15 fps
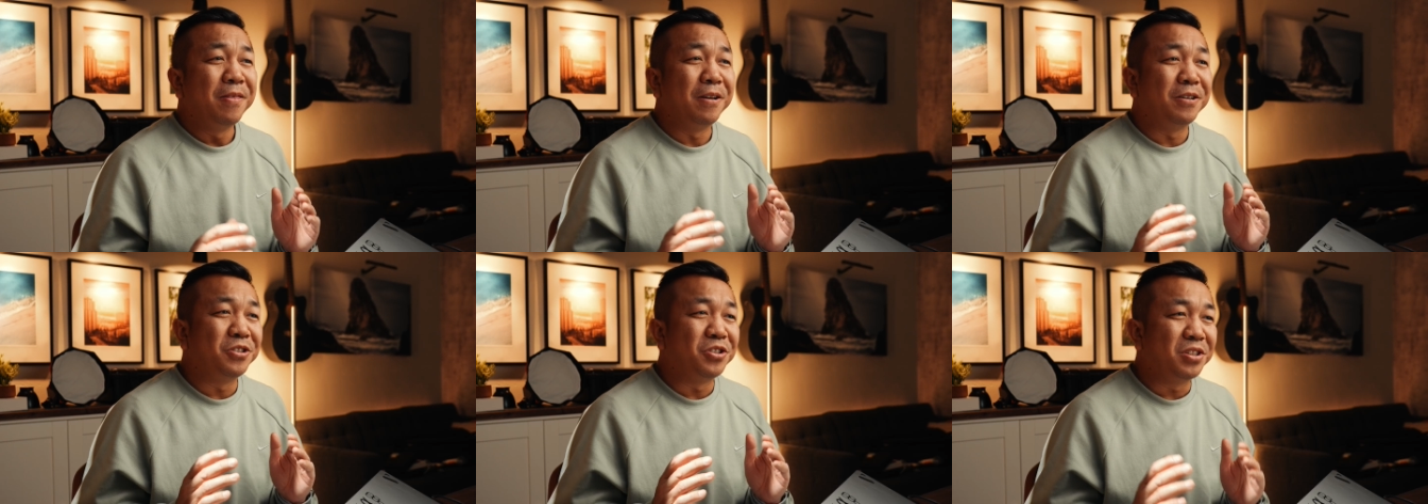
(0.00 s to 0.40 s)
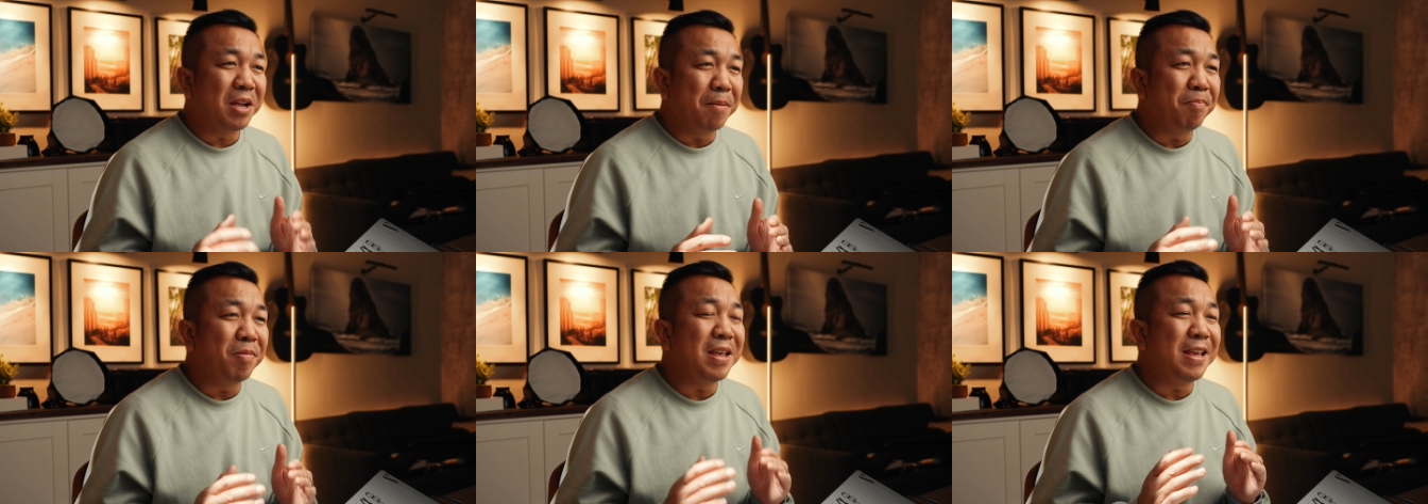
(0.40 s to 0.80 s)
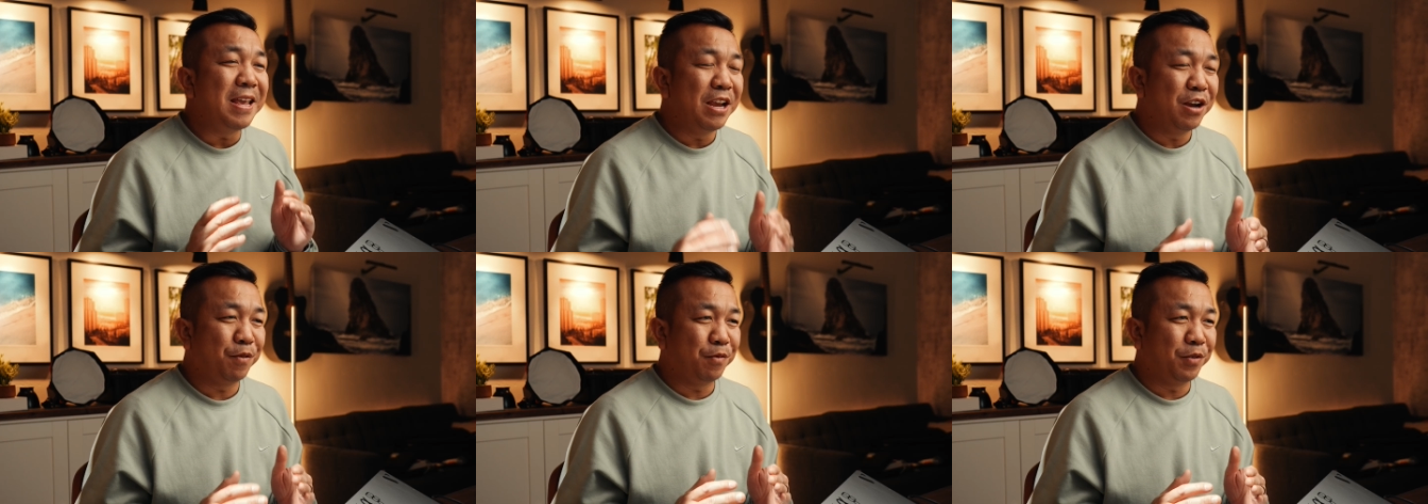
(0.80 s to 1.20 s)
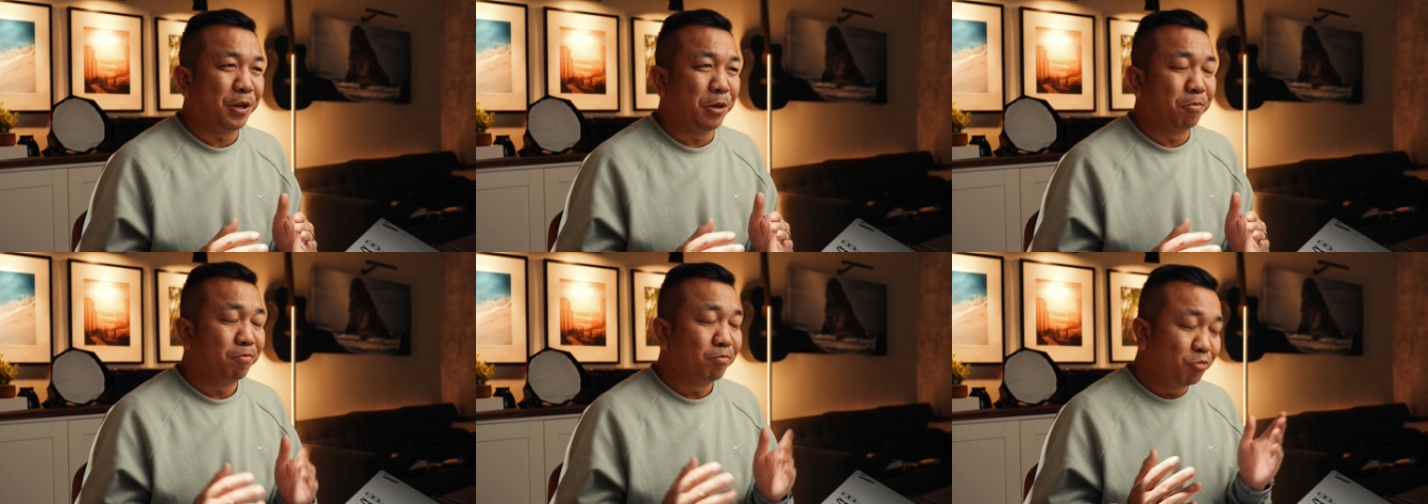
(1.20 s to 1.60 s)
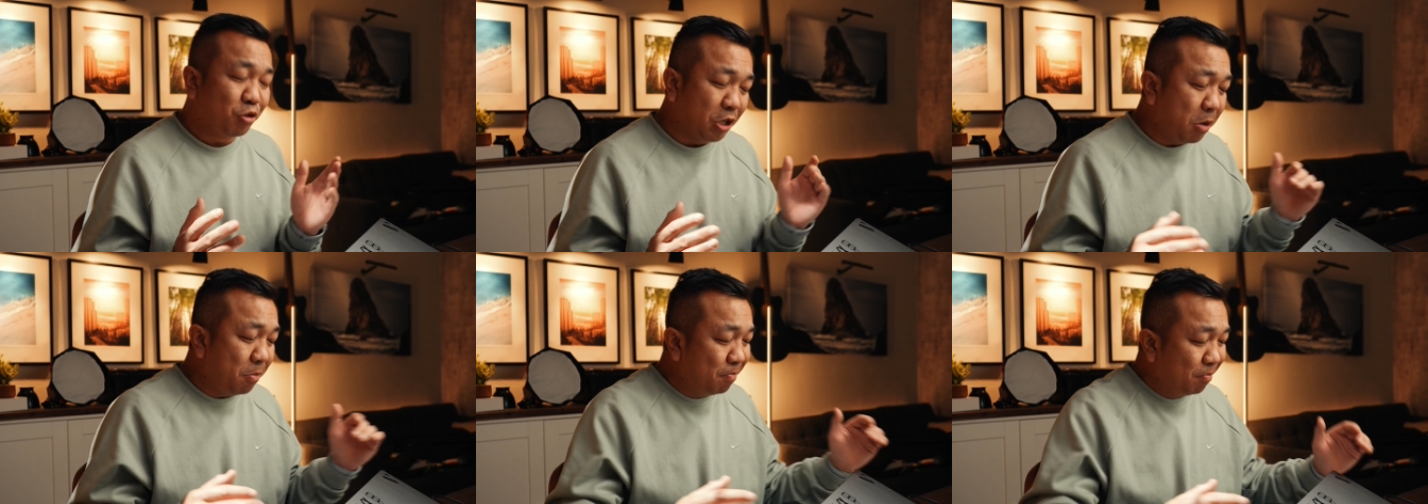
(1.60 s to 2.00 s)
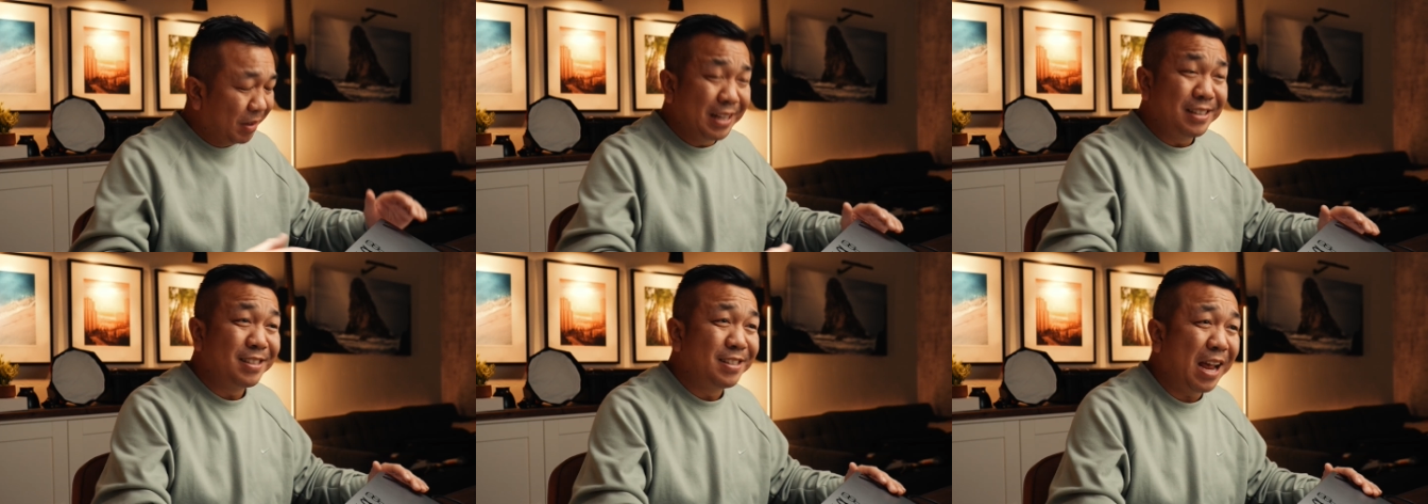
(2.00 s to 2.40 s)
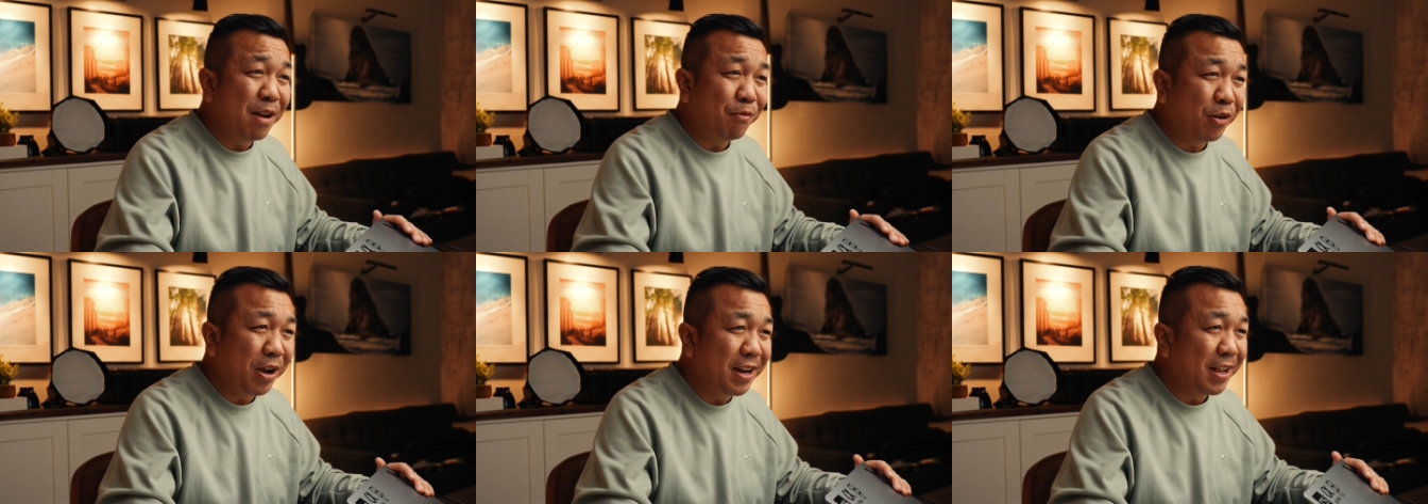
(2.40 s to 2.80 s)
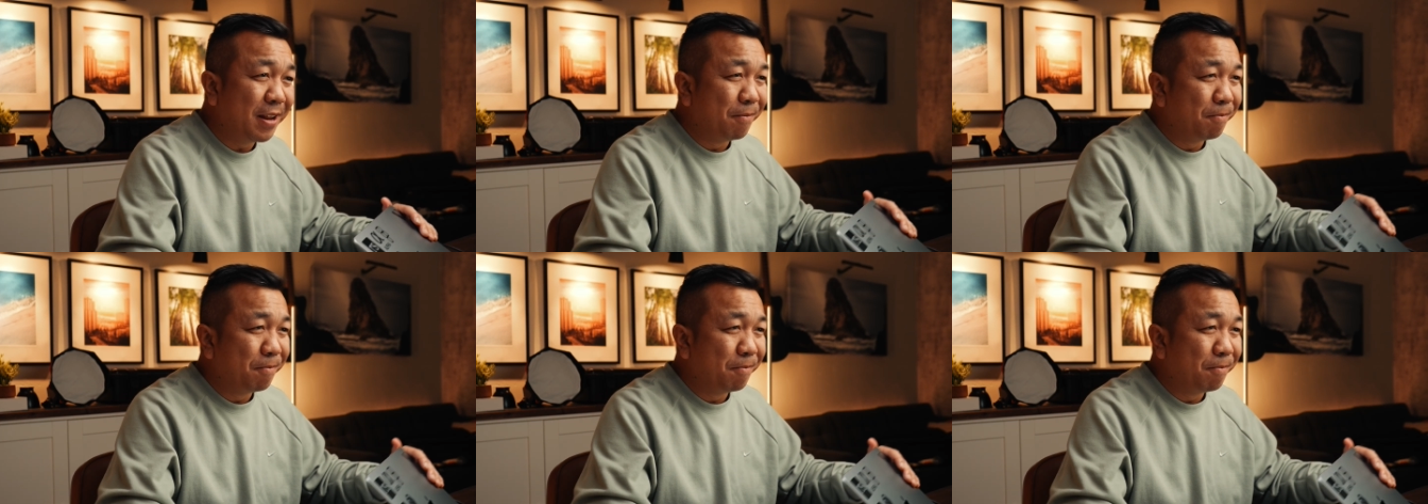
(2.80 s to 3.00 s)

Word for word: there's something here for you. So let's dive right in.